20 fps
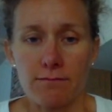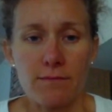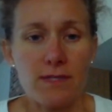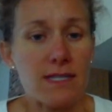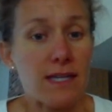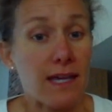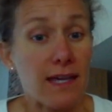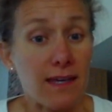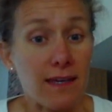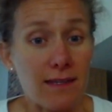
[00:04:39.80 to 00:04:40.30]

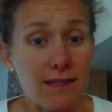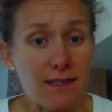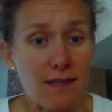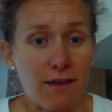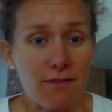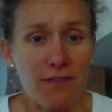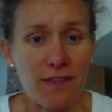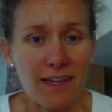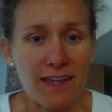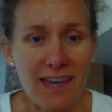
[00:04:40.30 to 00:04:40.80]
psychic
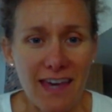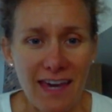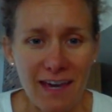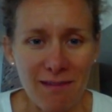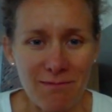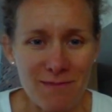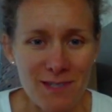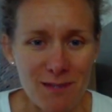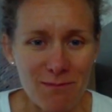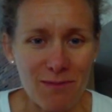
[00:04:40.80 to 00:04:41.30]
stuff that
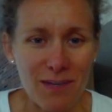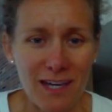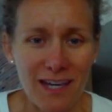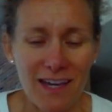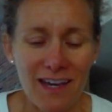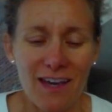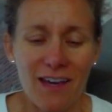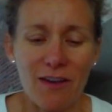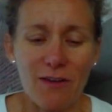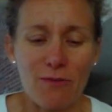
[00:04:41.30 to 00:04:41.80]
came to
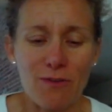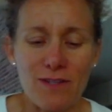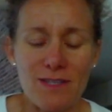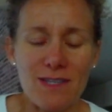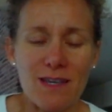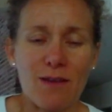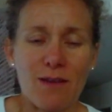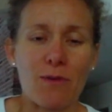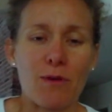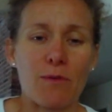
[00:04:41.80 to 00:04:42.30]
me
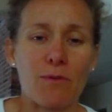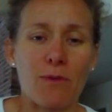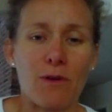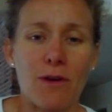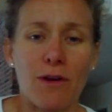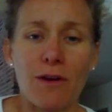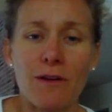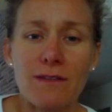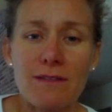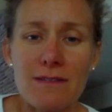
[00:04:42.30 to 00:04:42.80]
once I went
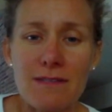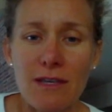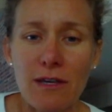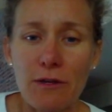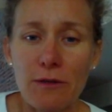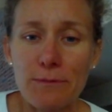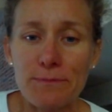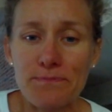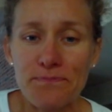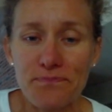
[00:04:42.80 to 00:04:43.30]
raw.
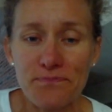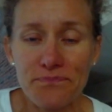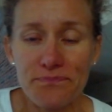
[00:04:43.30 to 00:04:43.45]
So,